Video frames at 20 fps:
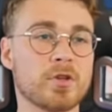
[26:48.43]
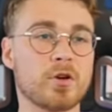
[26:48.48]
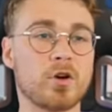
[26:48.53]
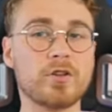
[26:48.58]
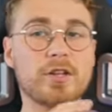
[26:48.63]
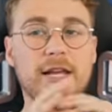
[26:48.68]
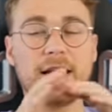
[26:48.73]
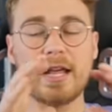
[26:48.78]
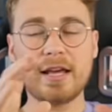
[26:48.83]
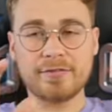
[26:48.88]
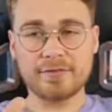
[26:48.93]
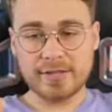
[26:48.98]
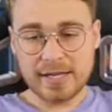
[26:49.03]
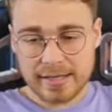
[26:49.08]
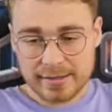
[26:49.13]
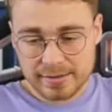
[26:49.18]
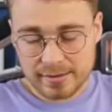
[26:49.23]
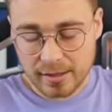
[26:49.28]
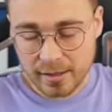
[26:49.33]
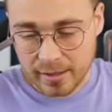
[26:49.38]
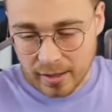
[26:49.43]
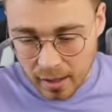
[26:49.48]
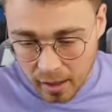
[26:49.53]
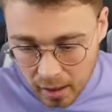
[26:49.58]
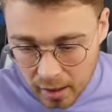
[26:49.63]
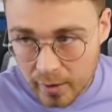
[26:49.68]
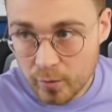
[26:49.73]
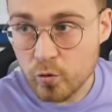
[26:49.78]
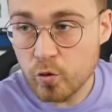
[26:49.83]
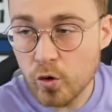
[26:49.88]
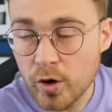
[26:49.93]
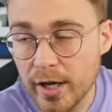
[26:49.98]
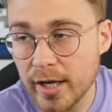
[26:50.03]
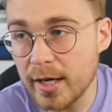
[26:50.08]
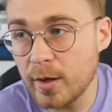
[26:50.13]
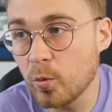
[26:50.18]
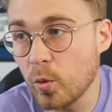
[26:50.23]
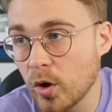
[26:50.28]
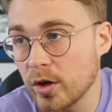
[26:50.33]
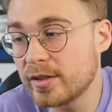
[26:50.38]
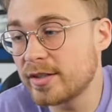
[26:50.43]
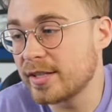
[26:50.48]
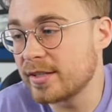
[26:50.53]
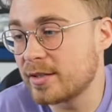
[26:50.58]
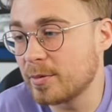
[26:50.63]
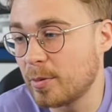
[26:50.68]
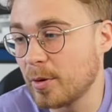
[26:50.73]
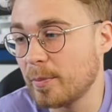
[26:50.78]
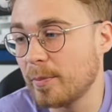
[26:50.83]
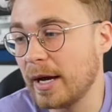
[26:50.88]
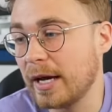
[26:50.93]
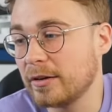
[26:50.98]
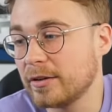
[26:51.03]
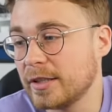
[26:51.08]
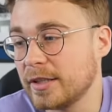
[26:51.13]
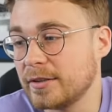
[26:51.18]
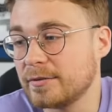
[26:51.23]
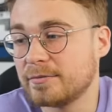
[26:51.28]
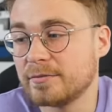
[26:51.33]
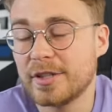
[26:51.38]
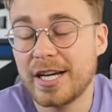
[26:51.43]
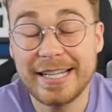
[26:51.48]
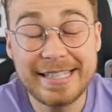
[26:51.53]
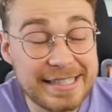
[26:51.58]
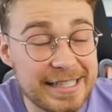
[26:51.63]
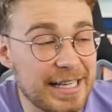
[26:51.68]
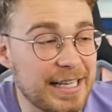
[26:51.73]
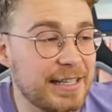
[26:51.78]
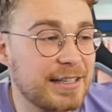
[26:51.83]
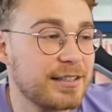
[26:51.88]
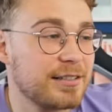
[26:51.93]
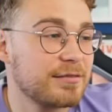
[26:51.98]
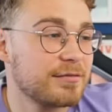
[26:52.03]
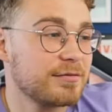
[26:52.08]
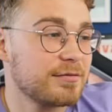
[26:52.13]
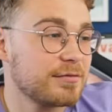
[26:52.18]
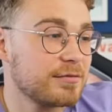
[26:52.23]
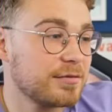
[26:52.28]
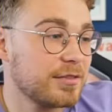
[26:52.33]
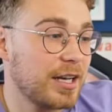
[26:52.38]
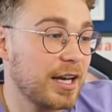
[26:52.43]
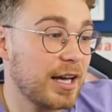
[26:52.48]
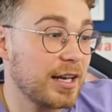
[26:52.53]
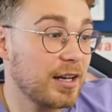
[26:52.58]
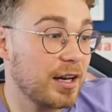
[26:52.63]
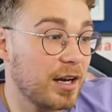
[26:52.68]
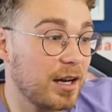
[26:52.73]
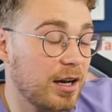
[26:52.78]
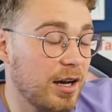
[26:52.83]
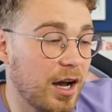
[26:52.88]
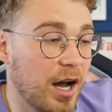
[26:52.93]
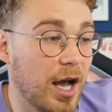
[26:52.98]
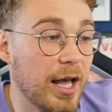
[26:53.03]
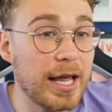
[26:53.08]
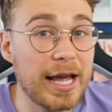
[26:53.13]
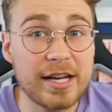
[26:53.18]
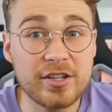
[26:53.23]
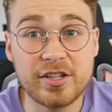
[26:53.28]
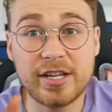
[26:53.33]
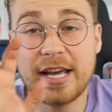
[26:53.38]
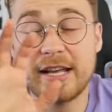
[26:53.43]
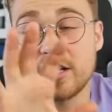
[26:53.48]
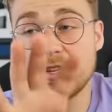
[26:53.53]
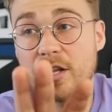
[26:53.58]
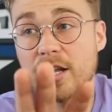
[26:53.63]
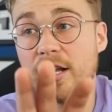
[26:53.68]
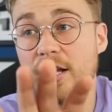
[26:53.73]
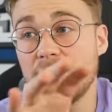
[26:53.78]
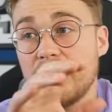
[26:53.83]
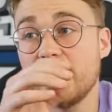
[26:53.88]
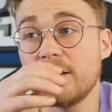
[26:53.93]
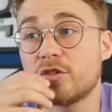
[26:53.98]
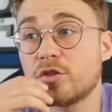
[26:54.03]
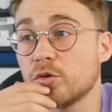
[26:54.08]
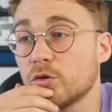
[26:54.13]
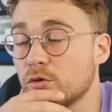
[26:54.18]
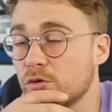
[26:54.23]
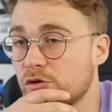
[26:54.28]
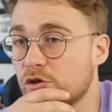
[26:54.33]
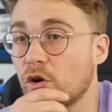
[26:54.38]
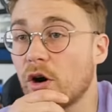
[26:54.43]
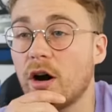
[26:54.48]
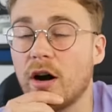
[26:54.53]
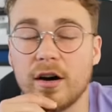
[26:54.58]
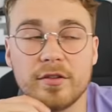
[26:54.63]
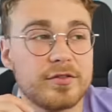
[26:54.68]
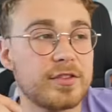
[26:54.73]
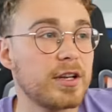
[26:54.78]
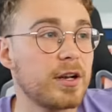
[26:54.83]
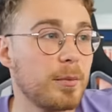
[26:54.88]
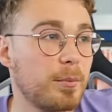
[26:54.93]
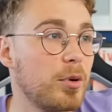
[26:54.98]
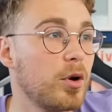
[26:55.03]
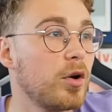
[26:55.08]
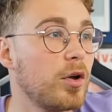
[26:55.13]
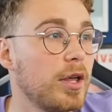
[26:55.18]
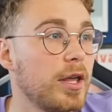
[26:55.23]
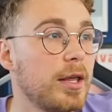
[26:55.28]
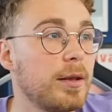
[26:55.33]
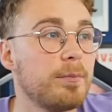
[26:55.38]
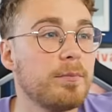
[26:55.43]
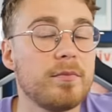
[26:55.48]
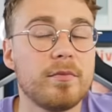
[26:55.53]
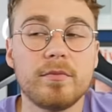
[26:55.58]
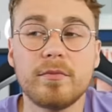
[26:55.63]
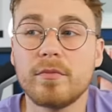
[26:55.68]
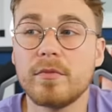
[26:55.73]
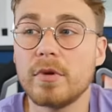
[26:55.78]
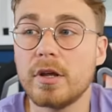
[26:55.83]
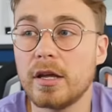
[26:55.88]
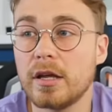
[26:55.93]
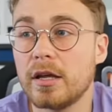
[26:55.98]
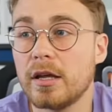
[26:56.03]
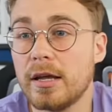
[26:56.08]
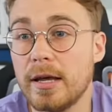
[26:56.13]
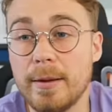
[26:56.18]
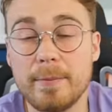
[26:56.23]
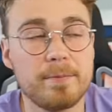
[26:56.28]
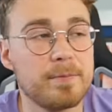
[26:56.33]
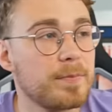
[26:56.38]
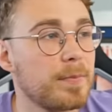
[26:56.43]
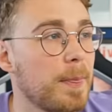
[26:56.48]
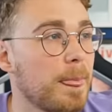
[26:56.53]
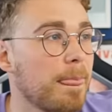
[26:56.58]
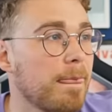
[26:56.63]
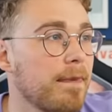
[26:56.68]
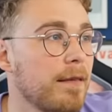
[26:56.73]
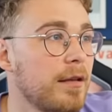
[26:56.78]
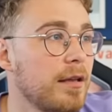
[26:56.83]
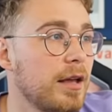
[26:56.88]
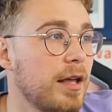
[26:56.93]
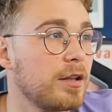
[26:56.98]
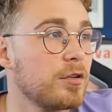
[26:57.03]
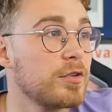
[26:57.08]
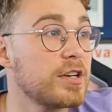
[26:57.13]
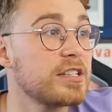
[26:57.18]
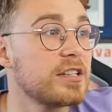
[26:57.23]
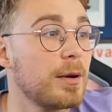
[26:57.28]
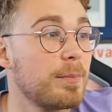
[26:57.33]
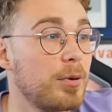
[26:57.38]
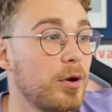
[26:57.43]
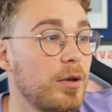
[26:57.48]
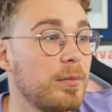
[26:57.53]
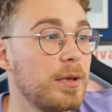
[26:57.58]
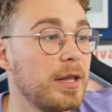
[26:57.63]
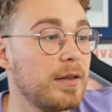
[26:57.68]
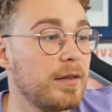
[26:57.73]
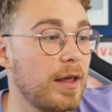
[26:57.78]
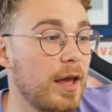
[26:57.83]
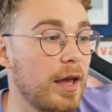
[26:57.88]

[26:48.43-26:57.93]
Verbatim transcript: On the left-hand side, I really wanted to put Mount in. I did. And I actually had an initial draft and I put in him. And the reason I put him in